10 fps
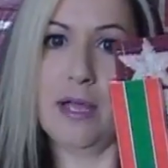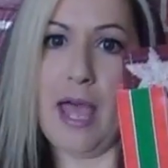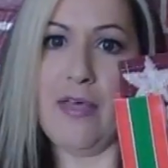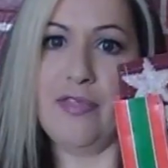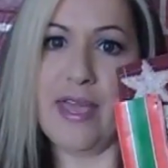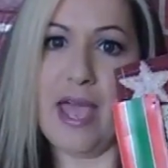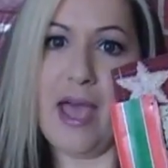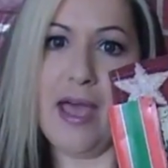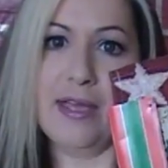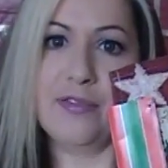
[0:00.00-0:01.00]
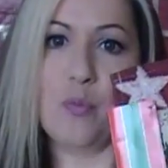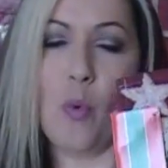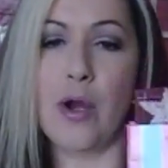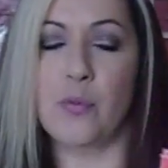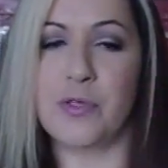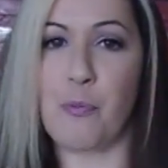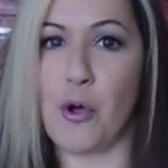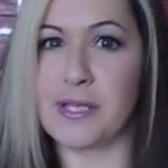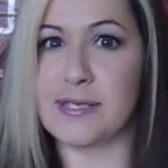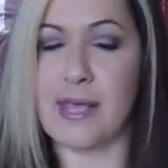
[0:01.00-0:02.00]
and they had one with
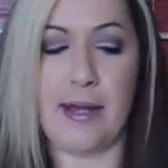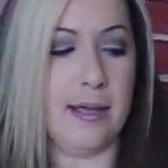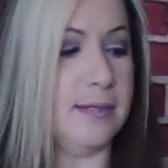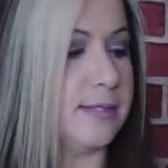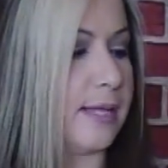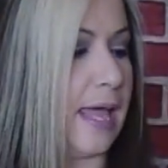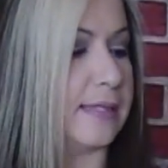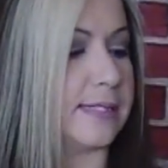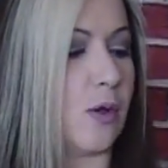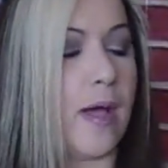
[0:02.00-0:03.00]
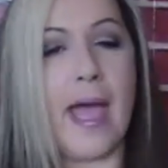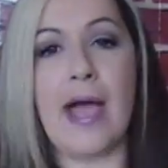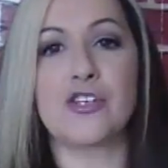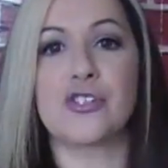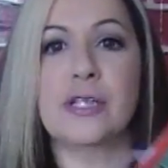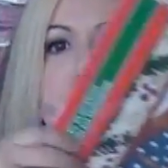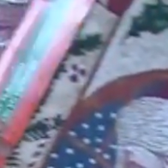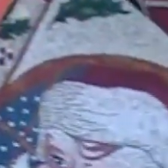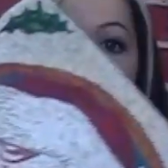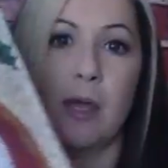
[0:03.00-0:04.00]
poinsettias, and so I actually
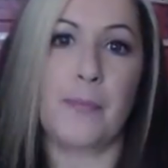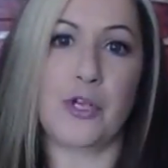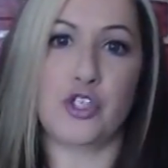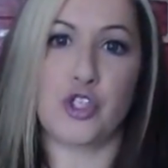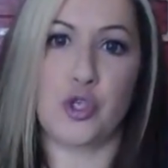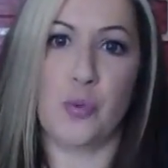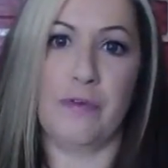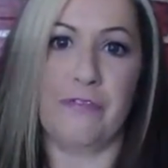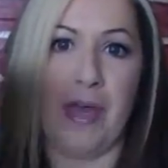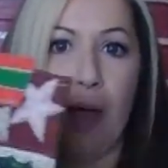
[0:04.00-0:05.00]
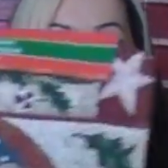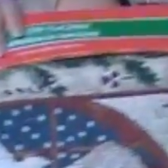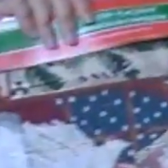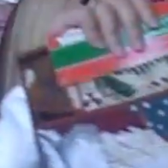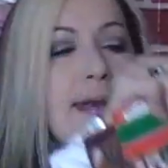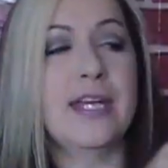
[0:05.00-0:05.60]
picked up 2 of them, and I